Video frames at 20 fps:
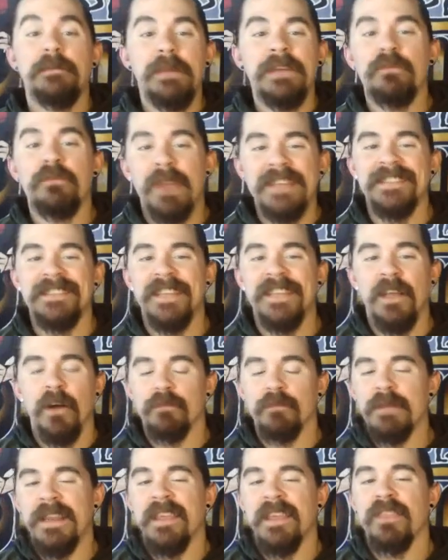been wrestling
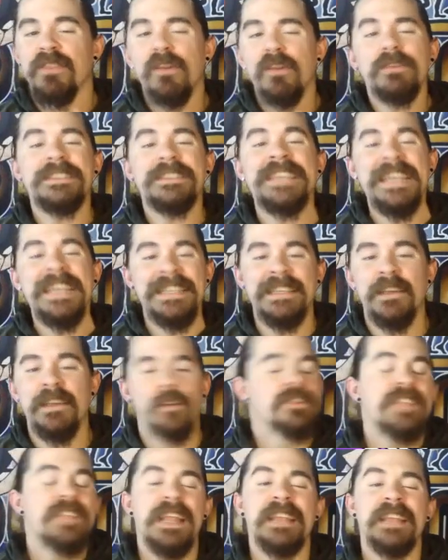already 13
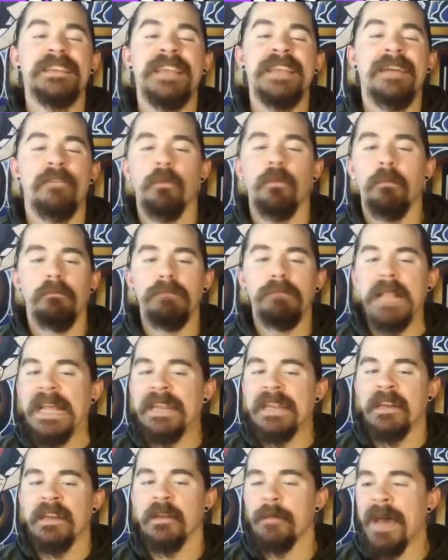years, and I had never been
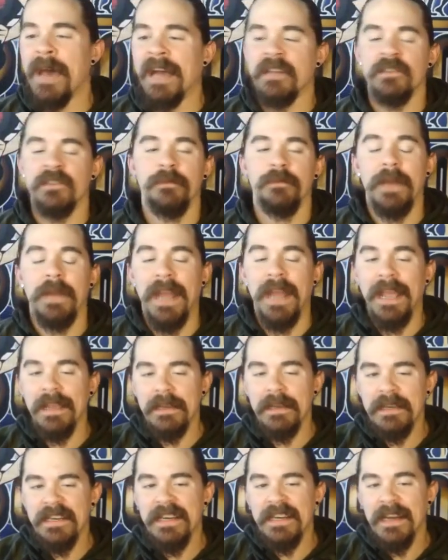led in a match. But I,
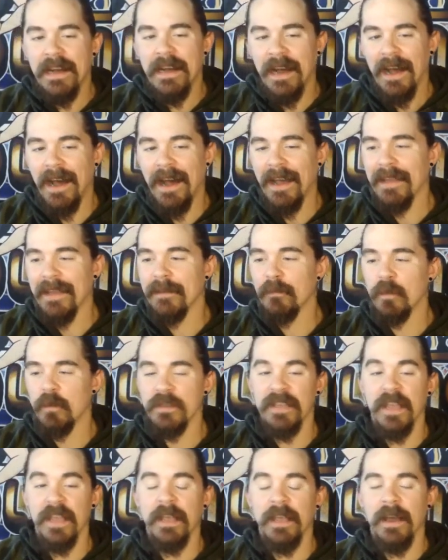I
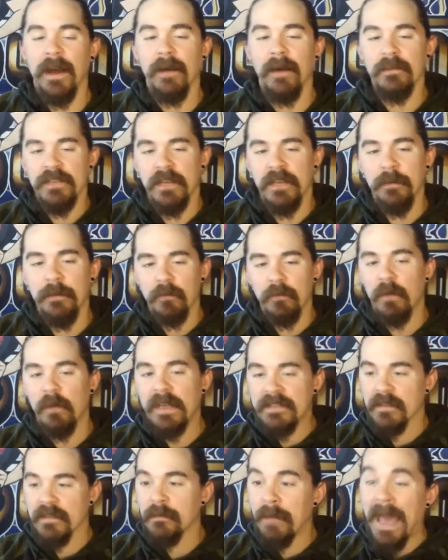was like, I was going to be
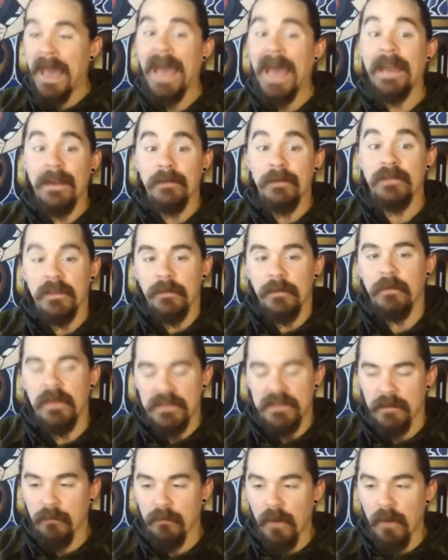wrestling Matt. I was going to be wrestling